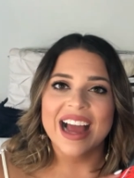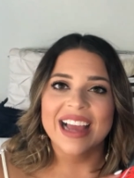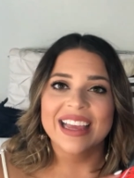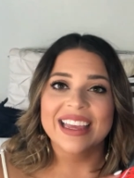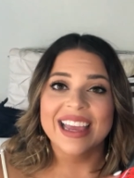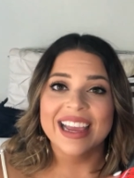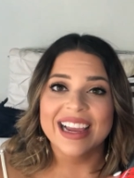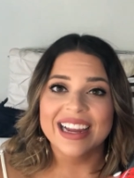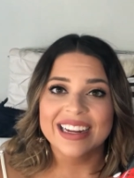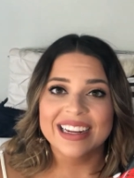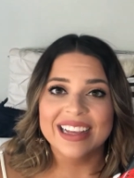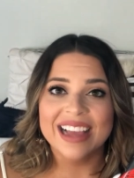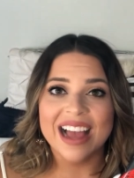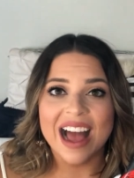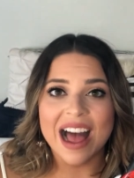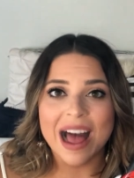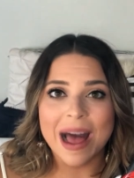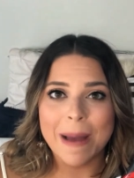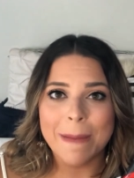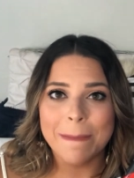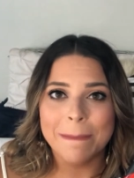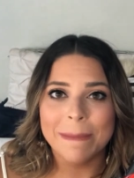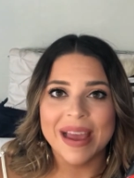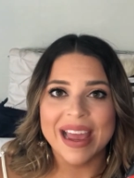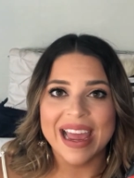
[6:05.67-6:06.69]
can
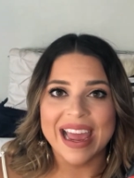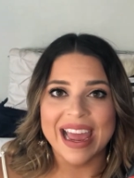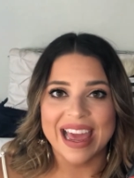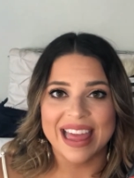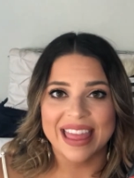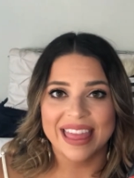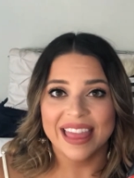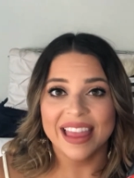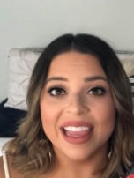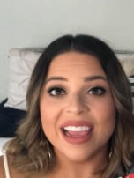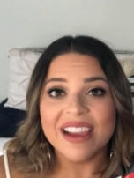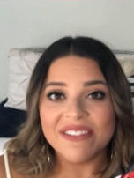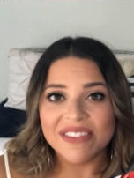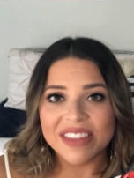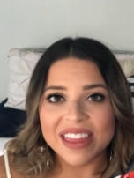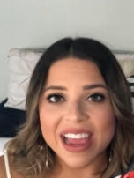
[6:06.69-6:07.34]
come and live